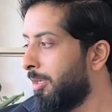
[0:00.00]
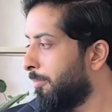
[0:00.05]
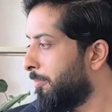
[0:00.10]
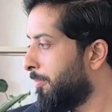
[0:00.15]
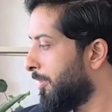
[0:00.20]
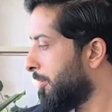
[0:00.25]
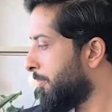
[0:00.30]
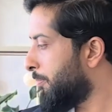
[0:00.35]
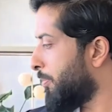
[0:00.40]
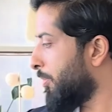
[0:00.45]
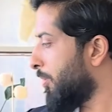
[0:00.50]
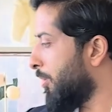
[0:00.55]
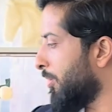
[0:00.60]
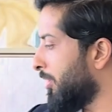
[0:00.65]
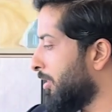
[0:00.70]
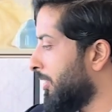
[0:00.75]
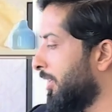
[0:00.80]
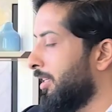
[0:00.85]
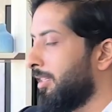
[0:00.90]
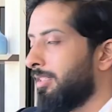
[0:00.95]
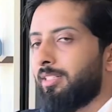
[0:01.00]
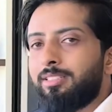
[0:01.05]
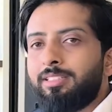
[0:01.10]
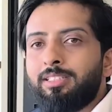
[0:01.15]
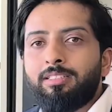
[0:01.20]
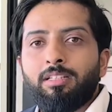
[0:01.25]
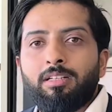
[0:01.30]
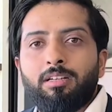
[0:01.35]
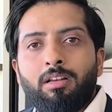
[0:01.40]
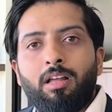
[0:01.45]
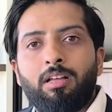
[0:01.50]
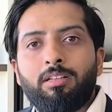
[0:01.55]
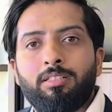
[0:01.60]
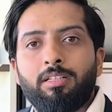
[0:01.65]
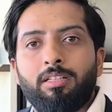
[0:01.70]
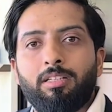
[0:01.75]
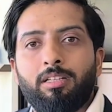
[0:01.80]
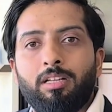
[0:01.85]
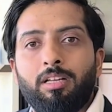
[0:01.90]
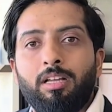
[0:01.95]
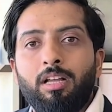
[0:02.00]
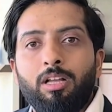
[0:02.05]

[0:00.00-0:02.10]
But a product like this, it's a classic.